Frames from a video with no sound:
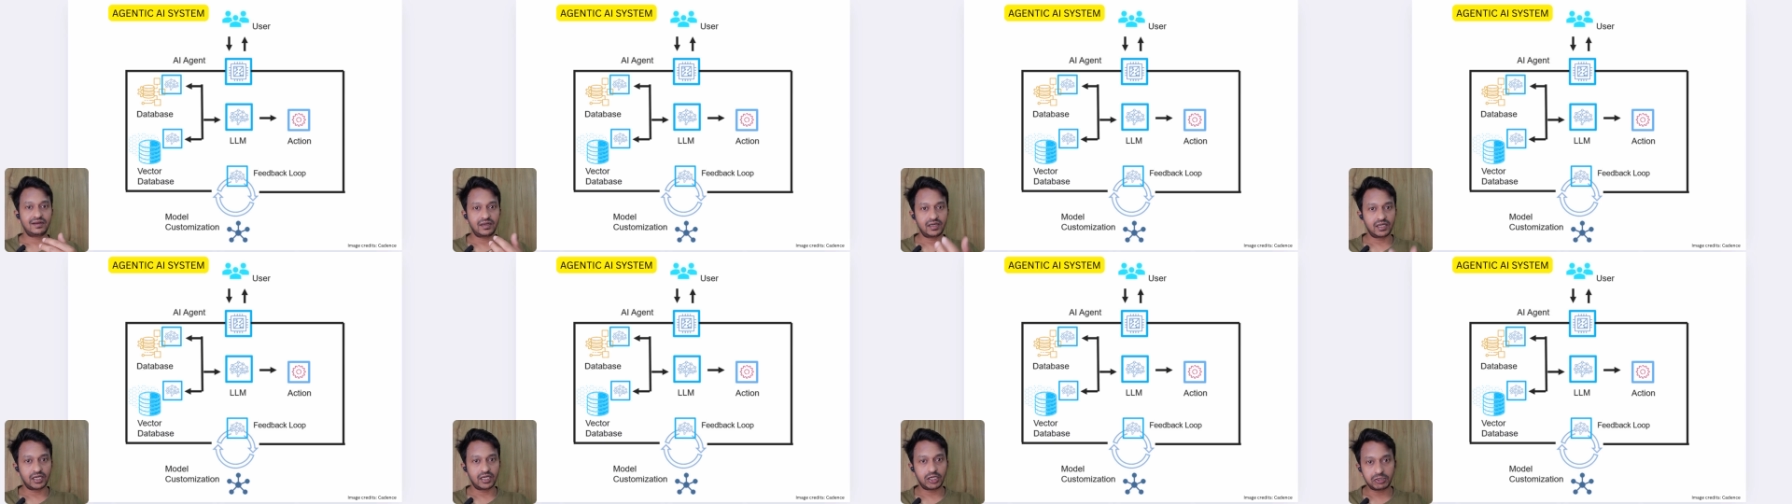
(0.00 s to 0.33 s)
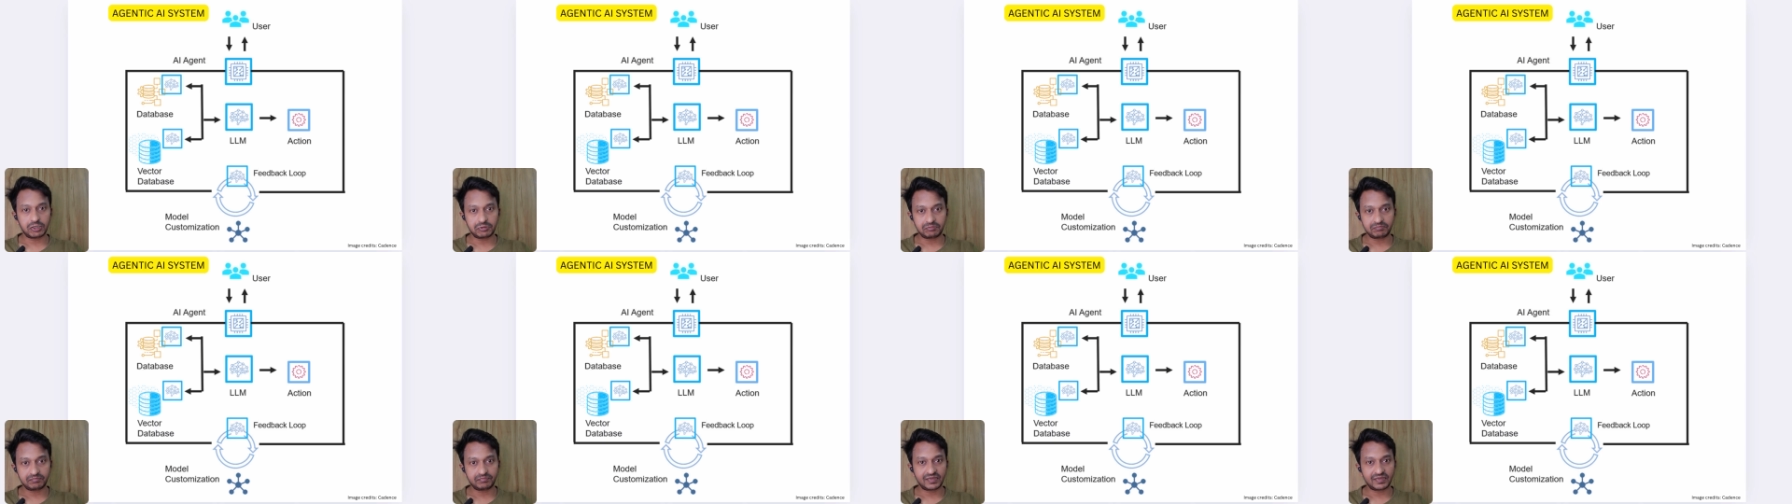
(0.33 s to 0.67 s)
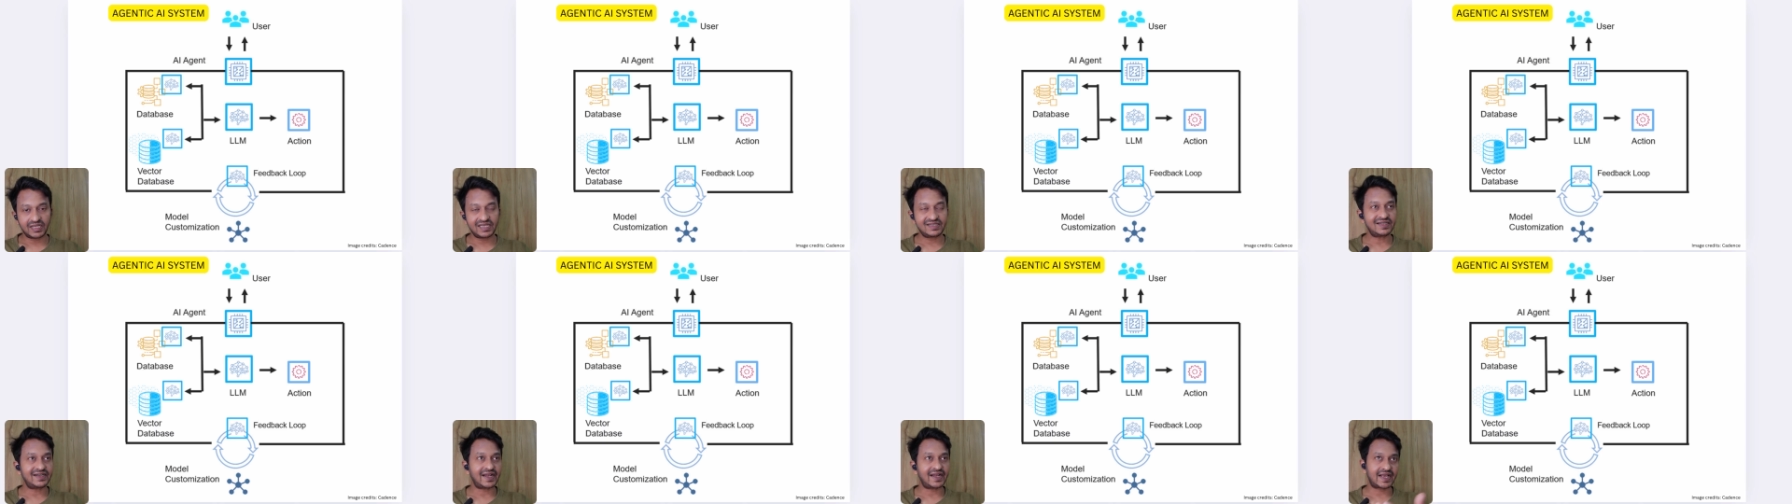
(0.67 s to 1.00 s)
um,
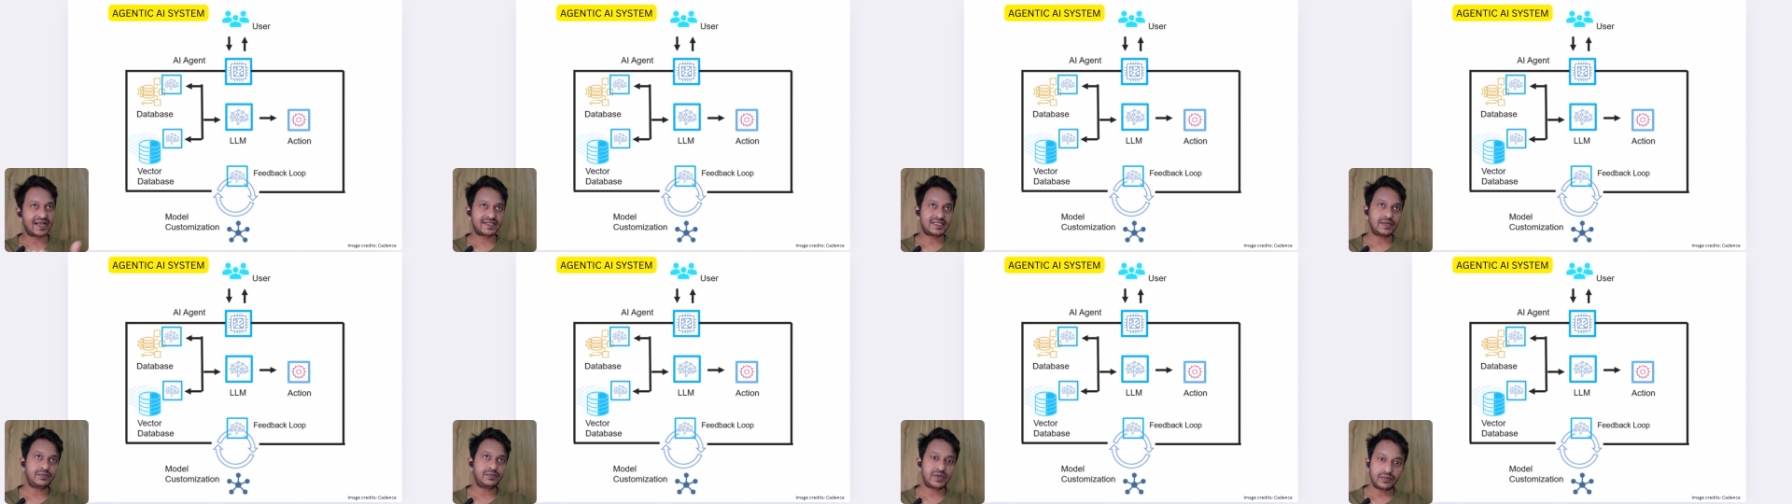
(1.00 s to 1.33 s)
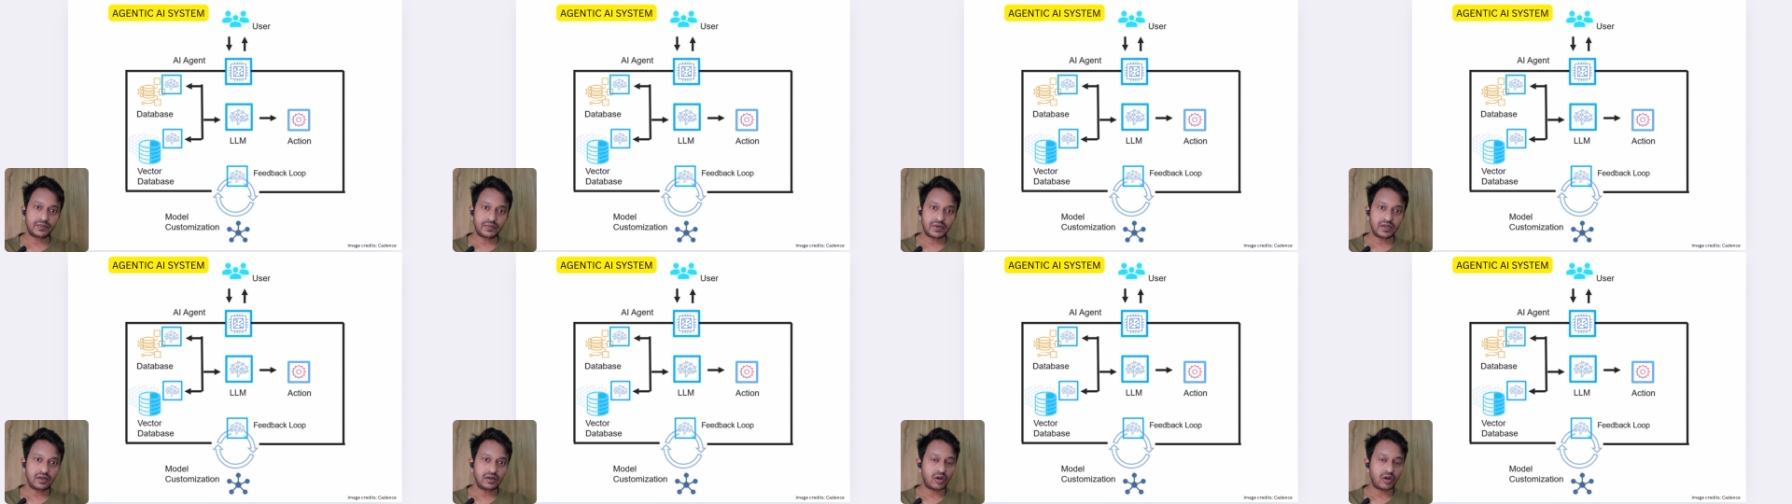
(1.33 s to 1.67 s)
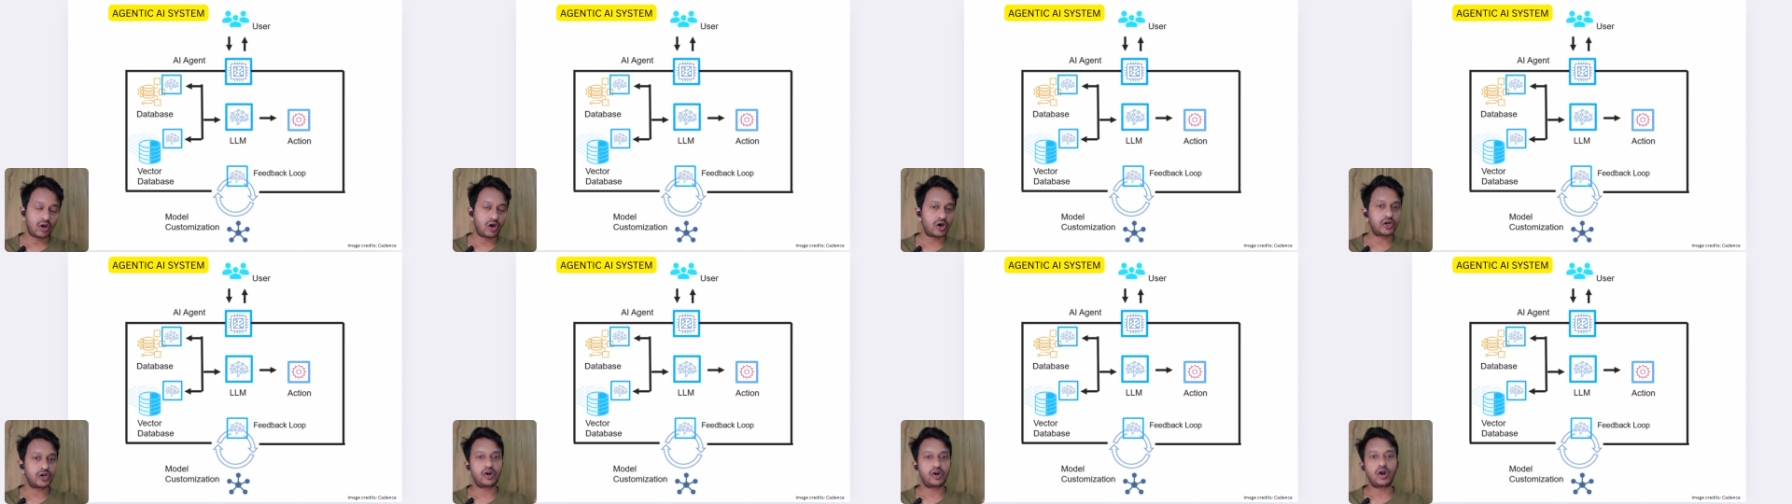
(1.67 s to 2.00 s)
is it acceptable
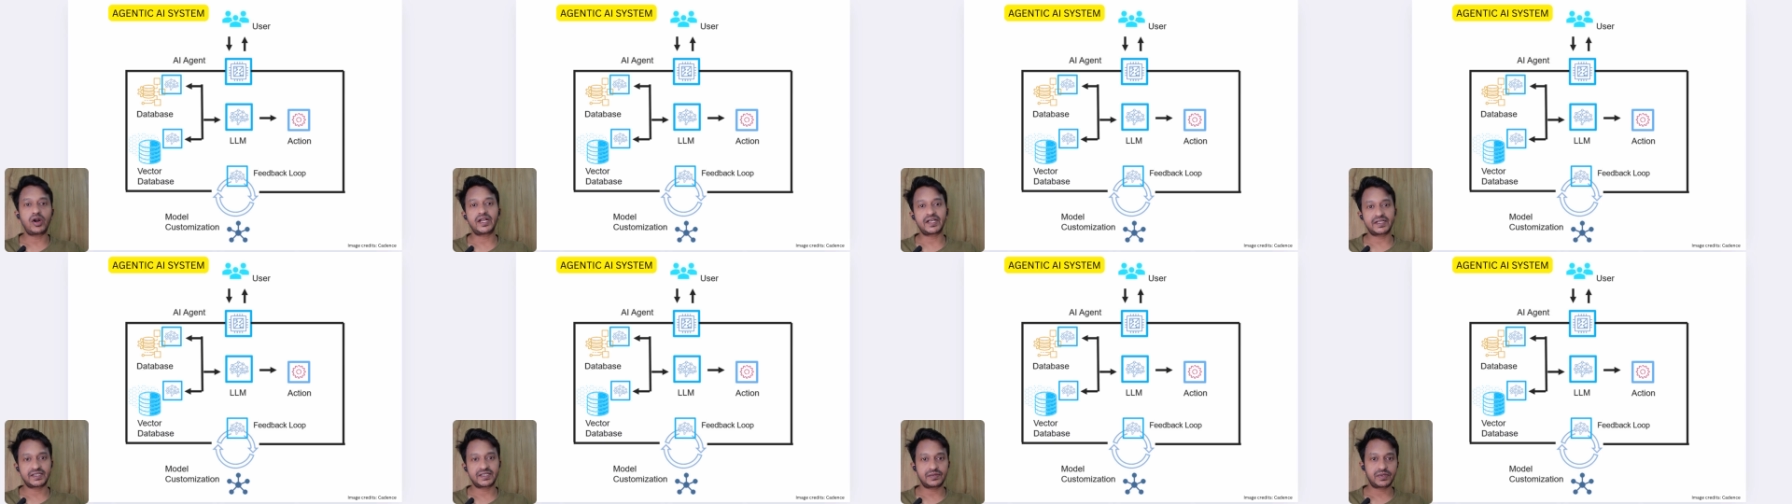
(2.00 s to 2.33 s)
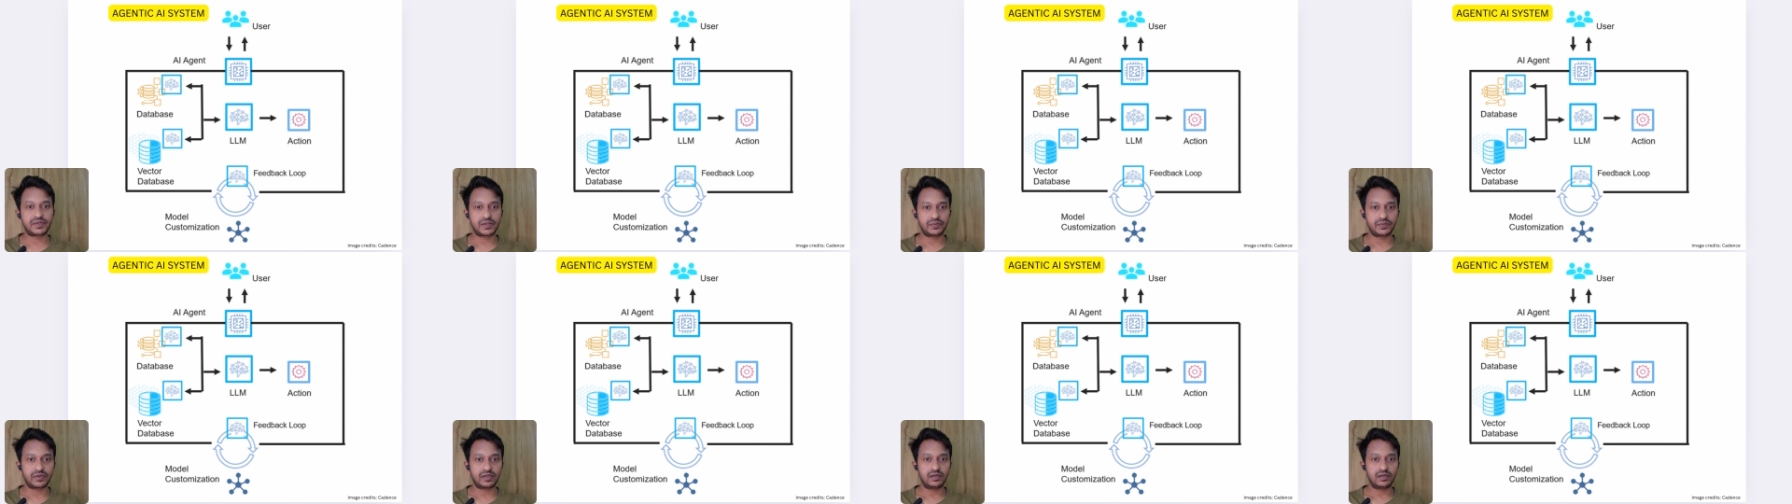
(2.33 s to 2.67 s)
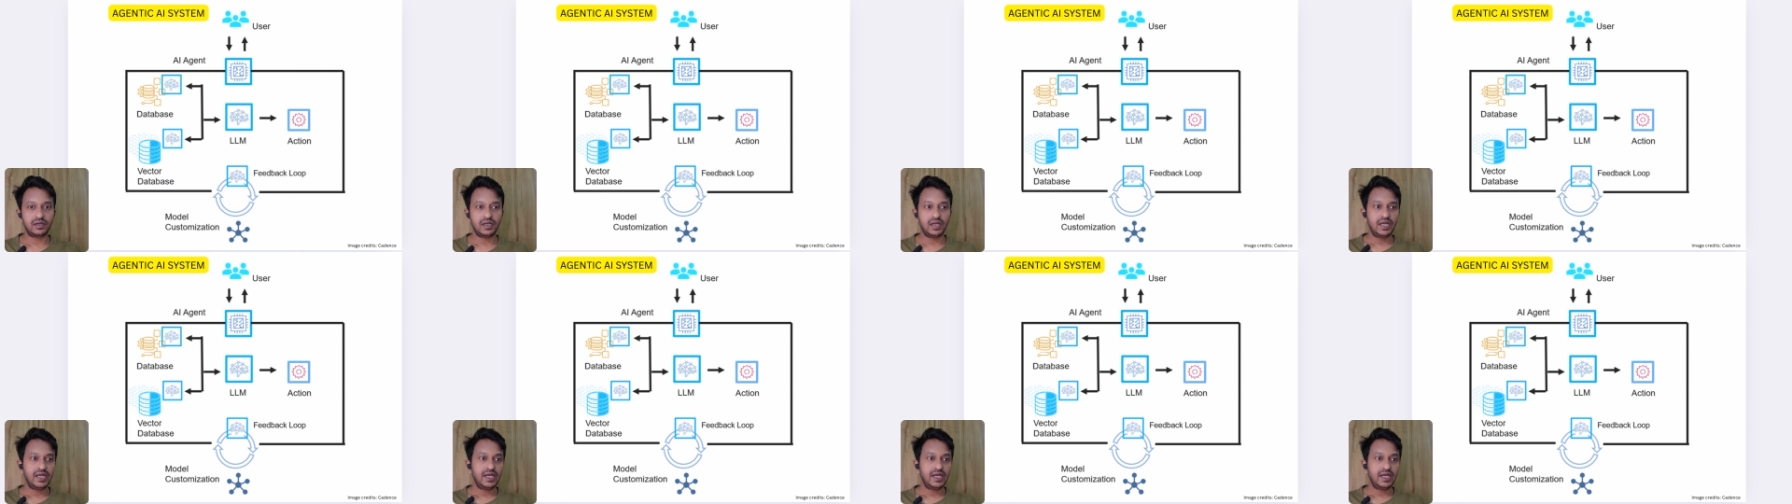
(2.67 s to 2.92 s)
or not acceptable